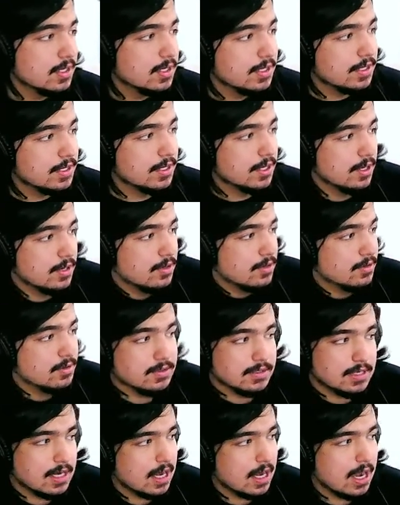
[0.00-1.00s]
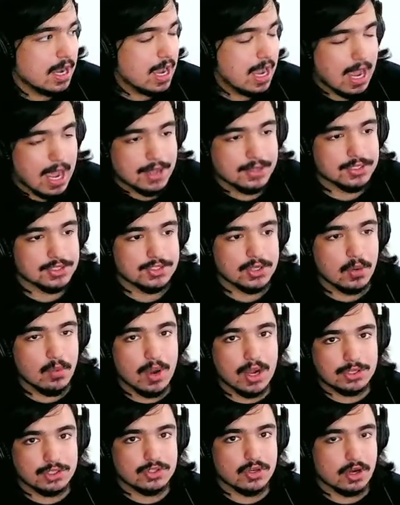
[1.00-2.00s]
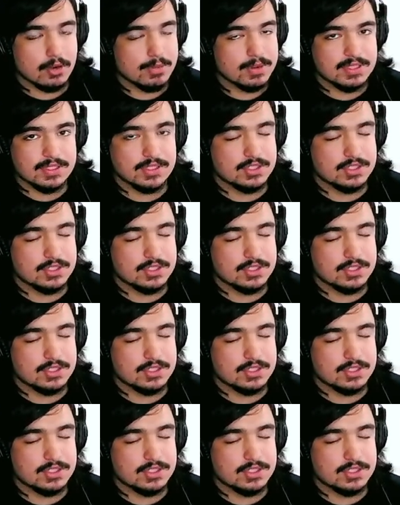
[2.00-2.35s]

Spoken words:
You know, I just don't watch Dark because